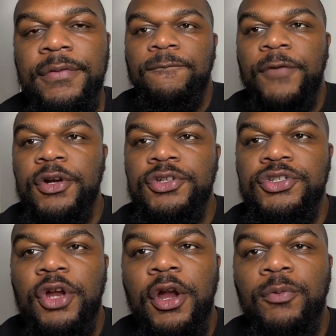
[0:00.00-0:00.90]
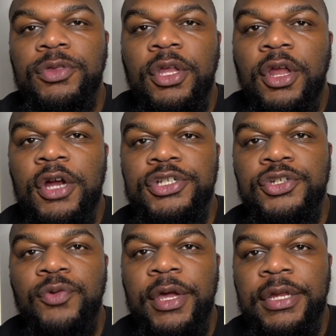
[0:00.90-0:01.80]
First, start with the largest
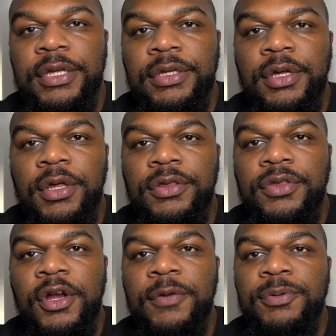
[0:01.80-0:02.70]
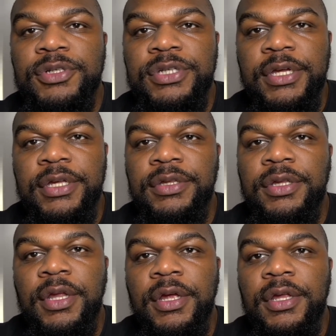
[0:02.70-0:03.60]
rating, 30%.
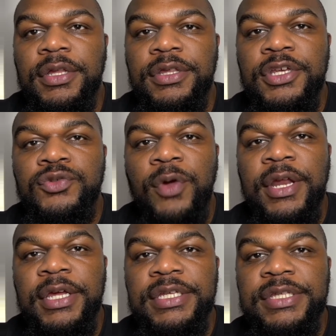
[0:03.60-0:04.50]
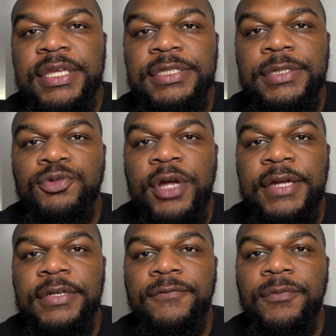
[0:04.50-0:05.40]
This rating is then
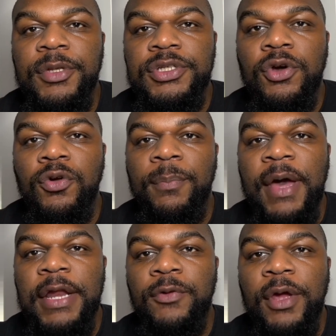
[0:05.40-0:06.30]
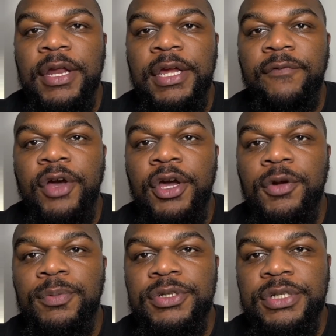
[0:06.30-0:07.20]
subtracted from the total body rating of
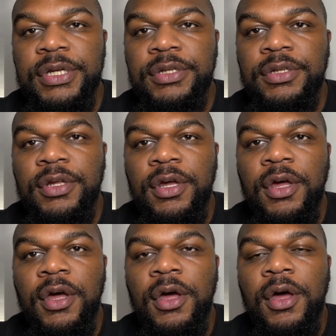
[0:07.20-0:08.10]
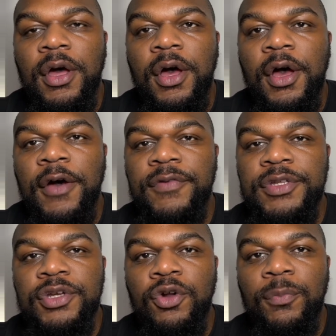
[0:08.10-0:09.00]
100%. Of the
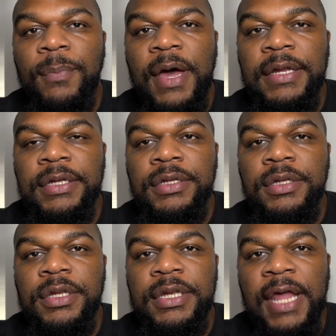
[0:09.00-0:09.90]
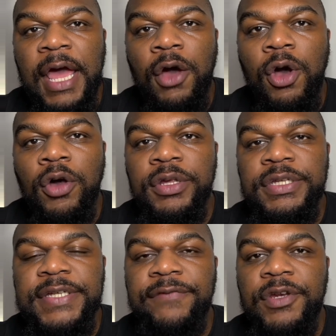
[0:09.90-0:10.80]
total body, now only
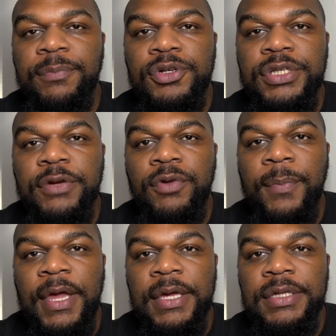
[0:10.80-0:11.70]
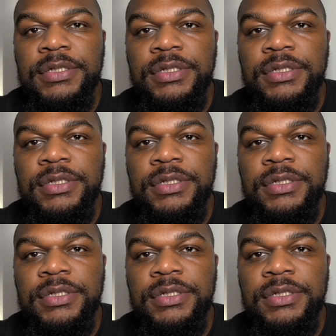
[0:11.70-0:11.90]
70% remains.